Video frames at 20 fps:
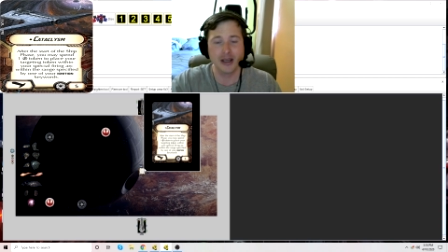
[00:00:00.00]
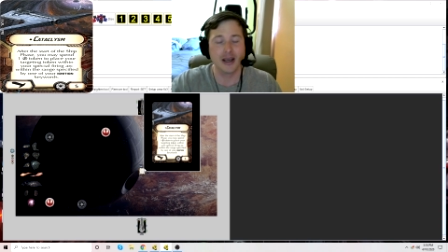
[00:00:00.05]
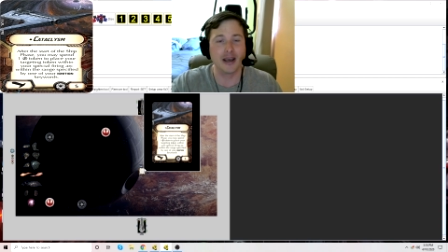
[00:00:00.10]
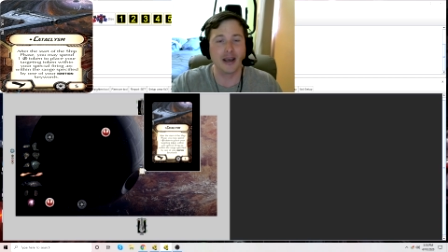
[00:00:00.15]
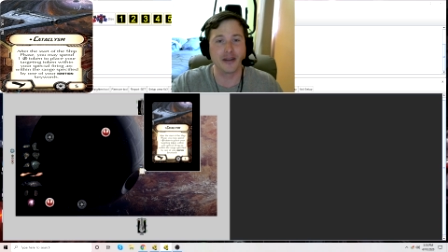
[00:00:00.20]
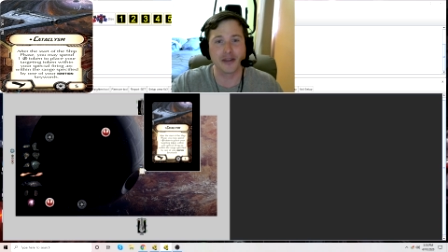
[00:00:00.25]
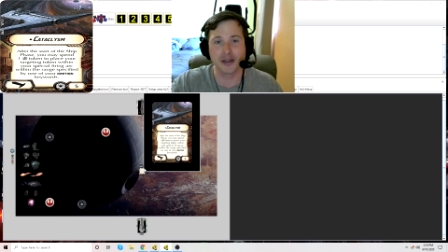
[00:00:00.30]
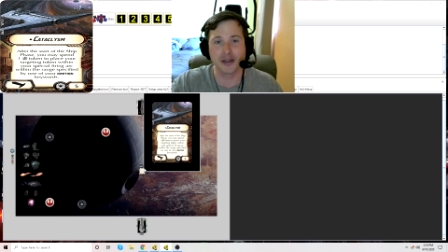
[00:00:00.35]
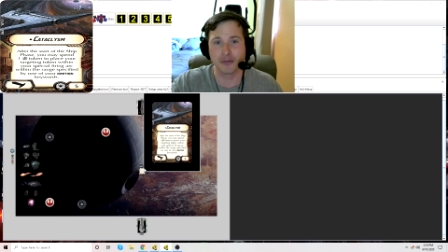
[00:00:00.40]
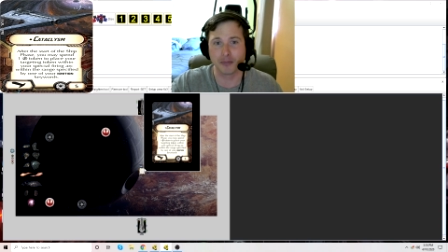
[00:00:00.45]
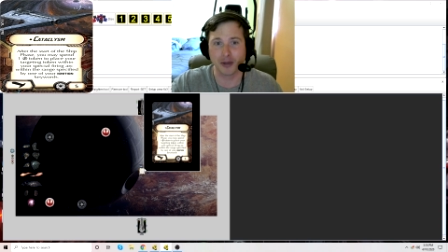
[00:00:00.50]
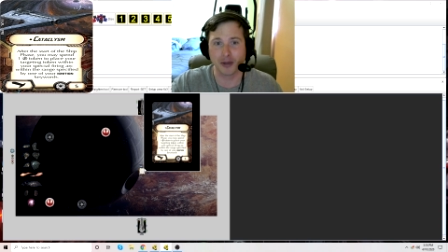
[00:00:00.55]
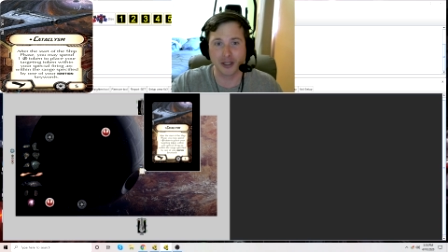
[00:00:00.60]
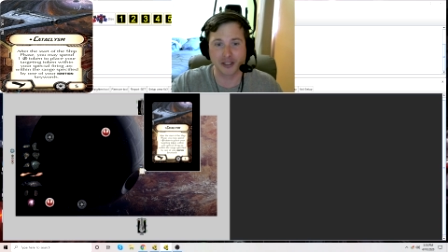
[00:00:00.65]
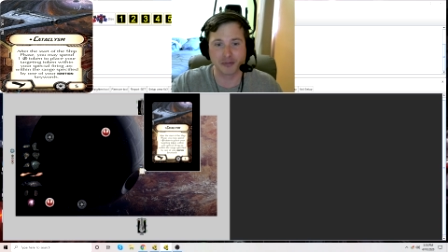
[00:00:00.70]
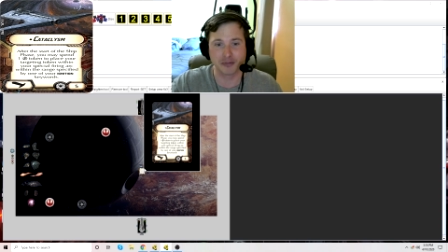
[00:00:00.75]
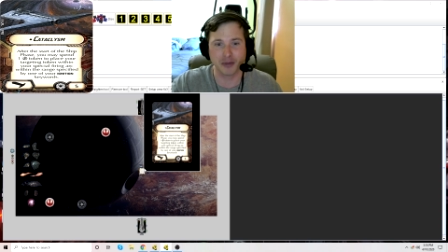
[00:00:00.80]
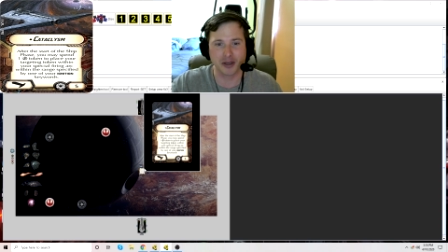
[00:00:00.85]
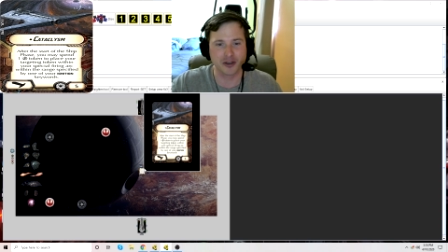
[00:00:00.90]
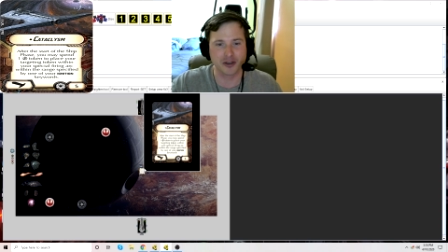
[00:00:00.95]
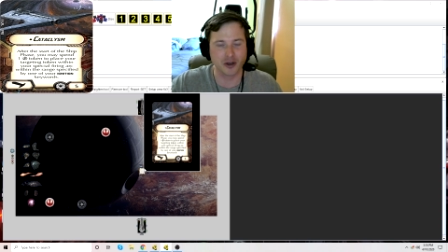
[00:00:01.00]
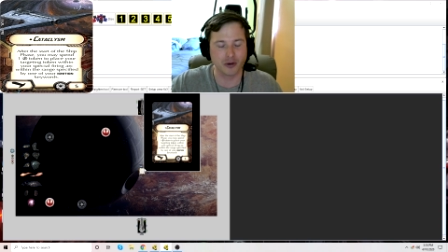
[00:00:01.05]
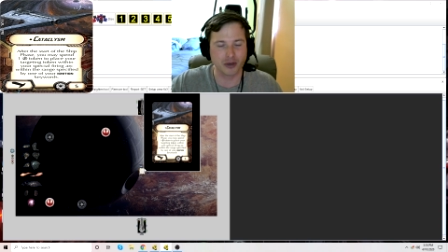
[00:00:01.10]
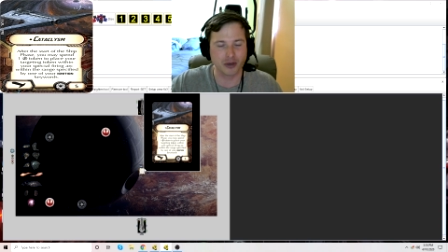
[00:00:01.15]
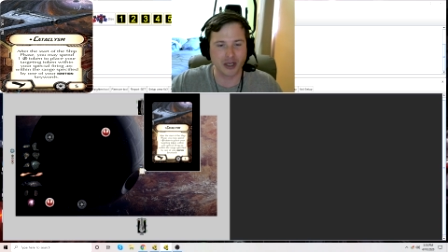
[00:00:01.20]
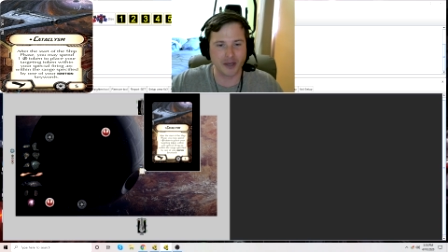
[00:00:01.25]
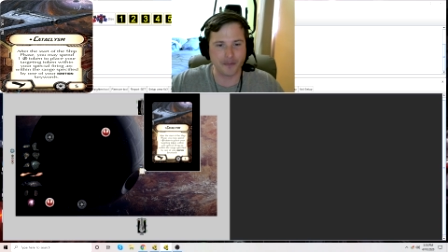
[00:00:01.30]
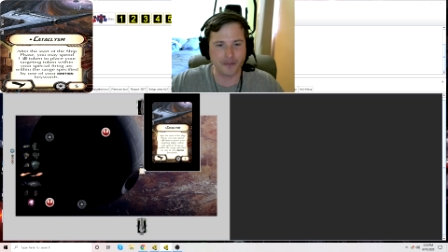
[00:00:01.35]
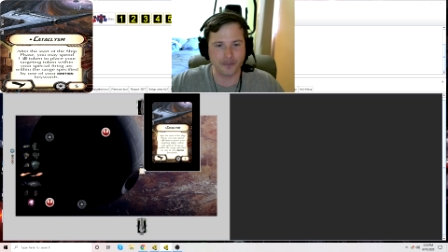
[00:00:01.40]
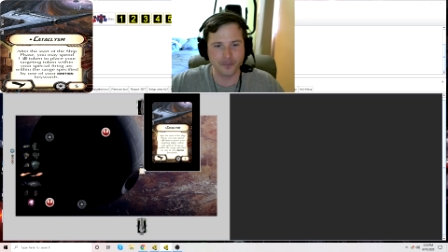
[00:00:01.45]
and then place my
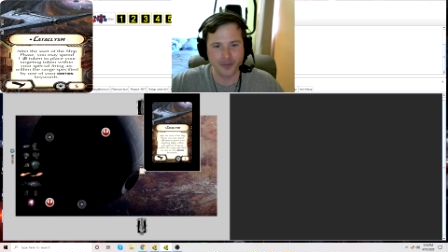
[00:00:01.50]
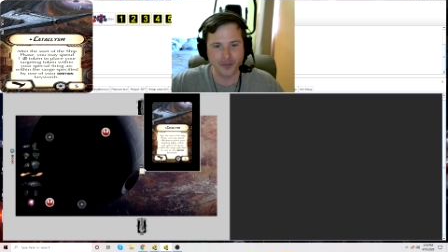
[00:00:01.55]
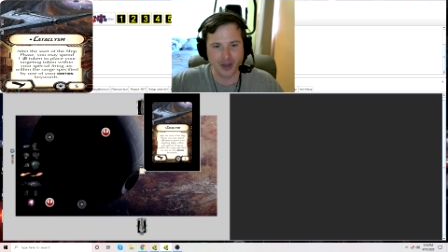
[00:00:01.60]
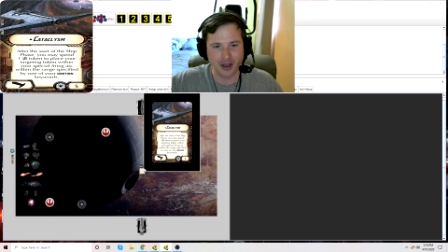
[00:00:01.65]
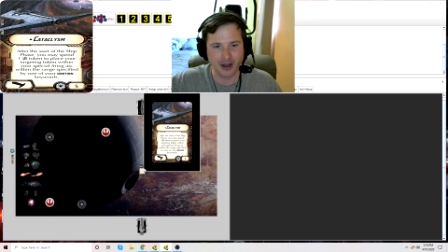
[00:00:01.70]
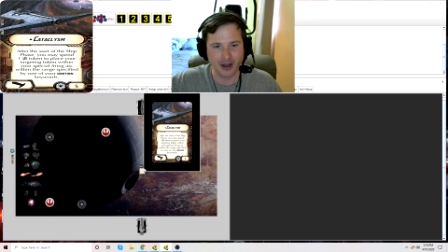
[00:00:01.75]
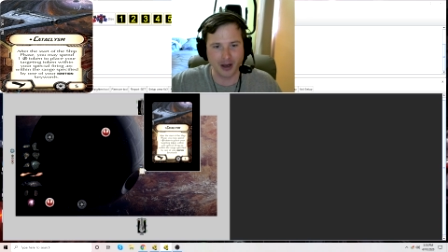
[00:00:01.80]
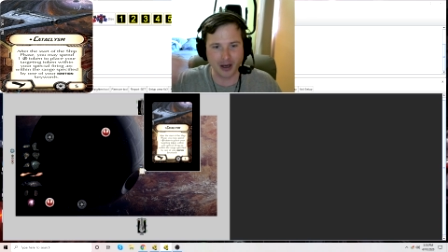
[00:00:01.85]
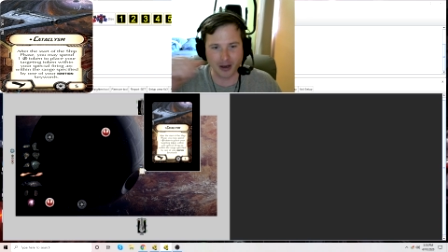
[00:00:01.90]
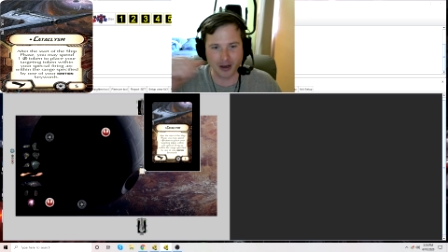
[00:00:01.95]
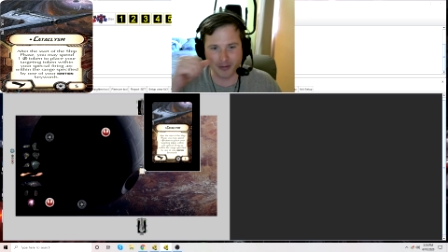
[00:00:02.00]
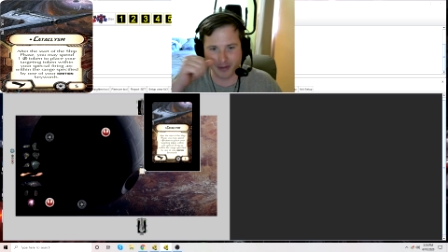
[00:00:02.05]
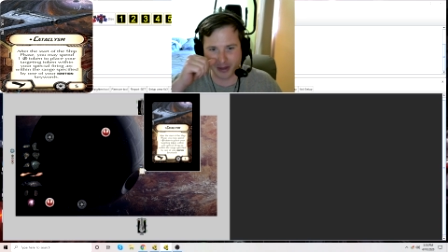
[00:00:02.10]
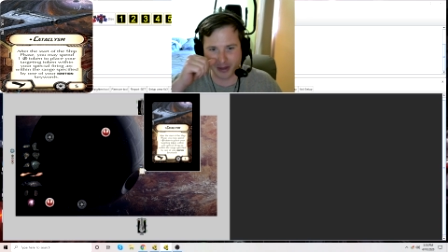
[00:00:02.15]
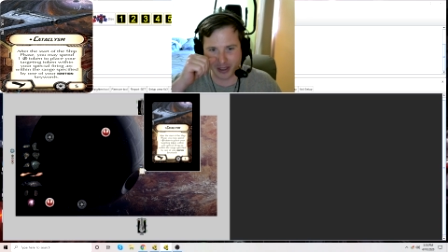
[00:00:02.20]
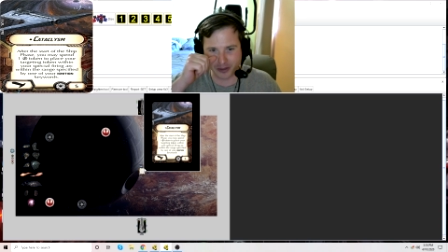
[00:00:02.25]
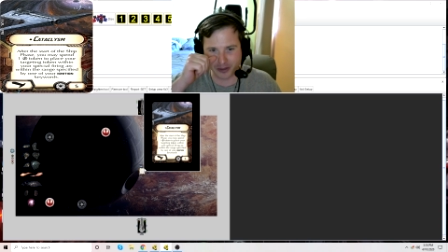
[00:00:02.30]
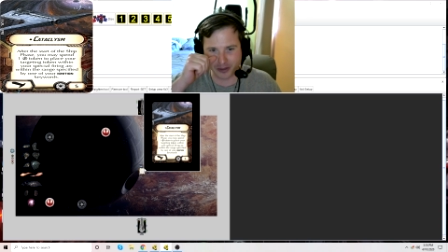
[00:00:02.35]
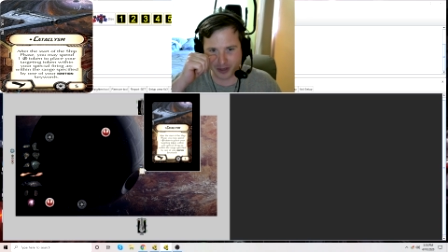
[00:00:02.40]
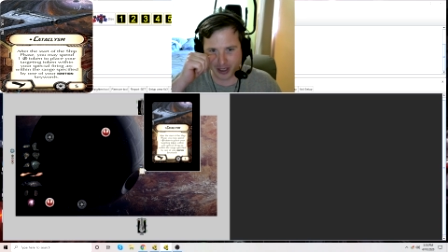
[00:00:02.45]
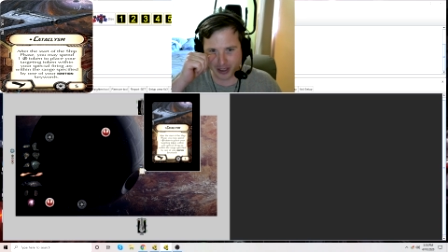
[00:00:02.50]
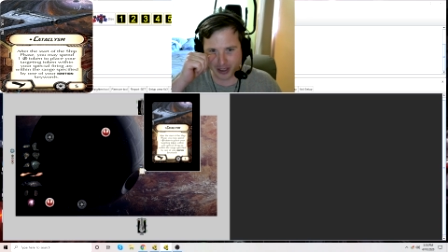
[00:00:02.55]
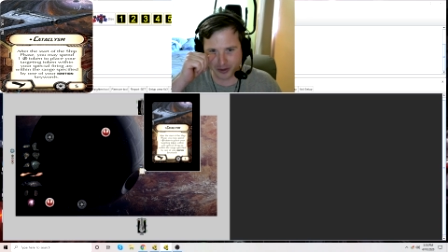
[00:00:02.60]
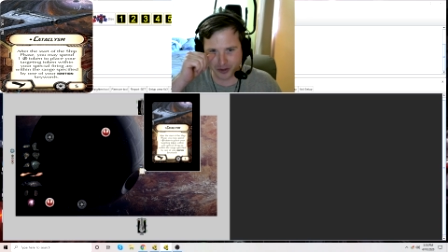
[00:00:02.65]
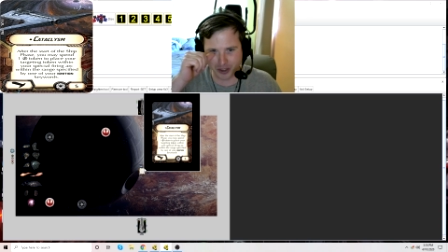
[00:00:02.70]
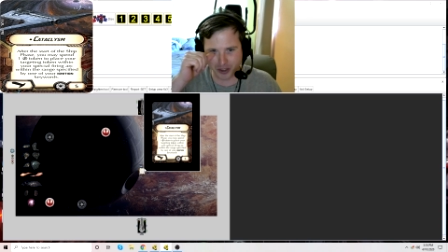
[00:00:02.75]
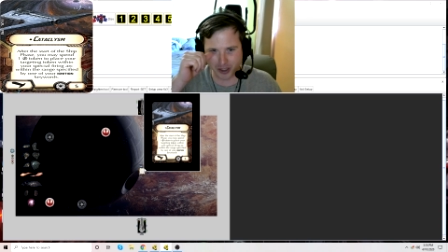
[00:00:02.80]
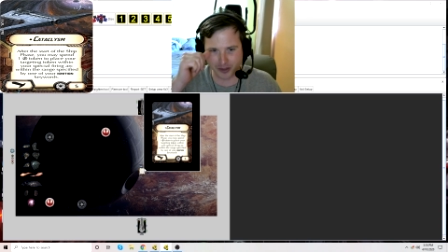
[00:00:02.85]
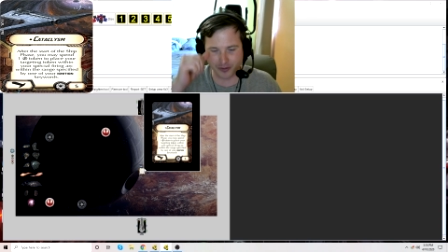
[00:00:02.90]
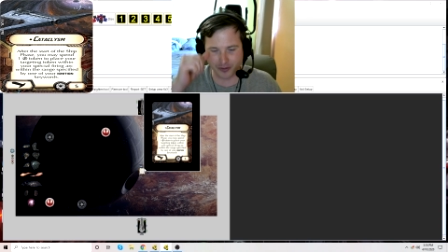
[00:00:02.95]
token, um, and then try to
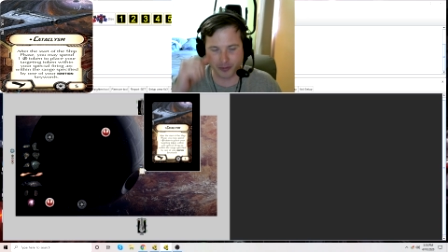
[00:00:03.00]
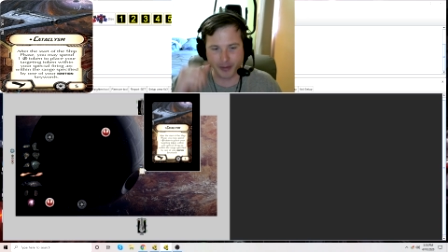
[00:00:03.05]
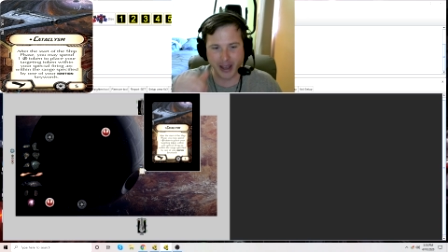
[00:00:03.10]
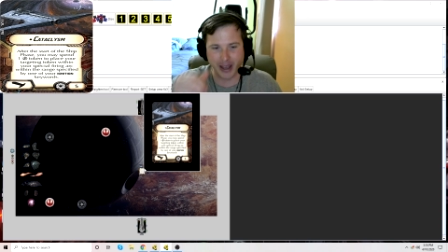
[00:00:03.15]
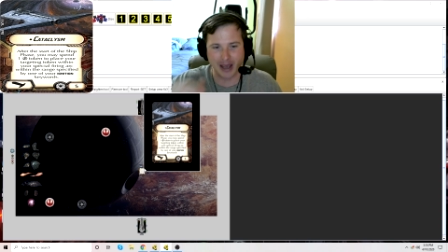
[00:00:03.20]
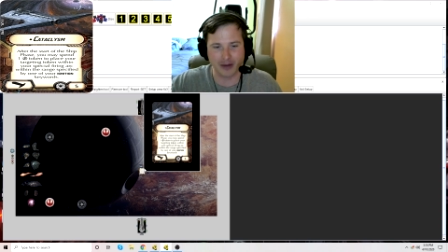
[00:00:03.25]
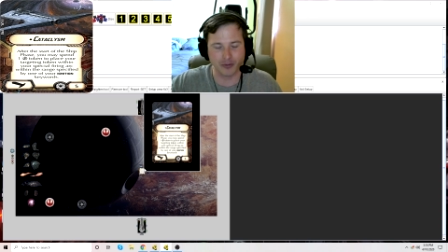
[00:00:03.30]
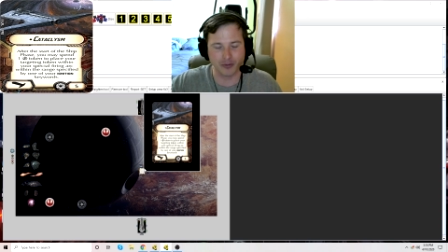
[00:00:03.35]
judge from that.